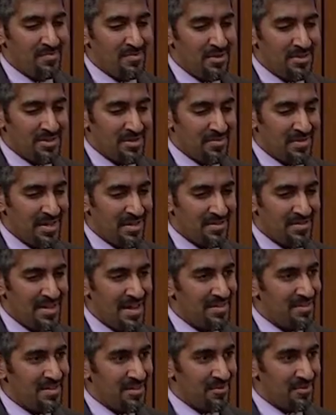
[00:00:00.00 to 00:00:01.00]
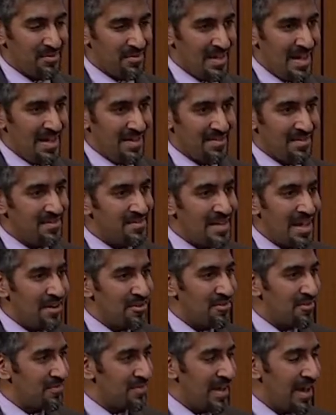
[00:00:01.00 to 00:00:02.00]
if multiplex testing was not the
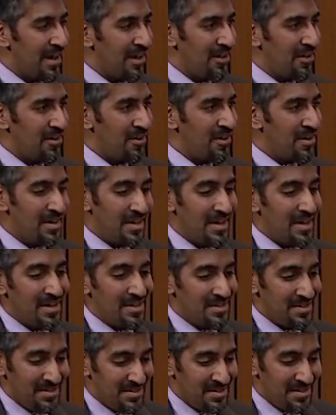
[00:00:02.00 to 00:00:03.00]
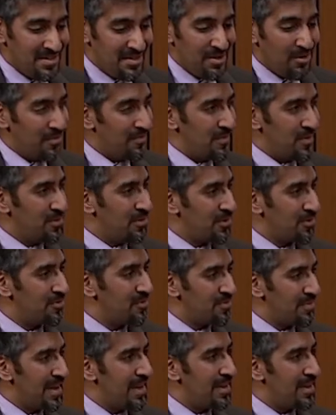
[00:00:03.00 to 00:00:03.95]
standard of care in a few years from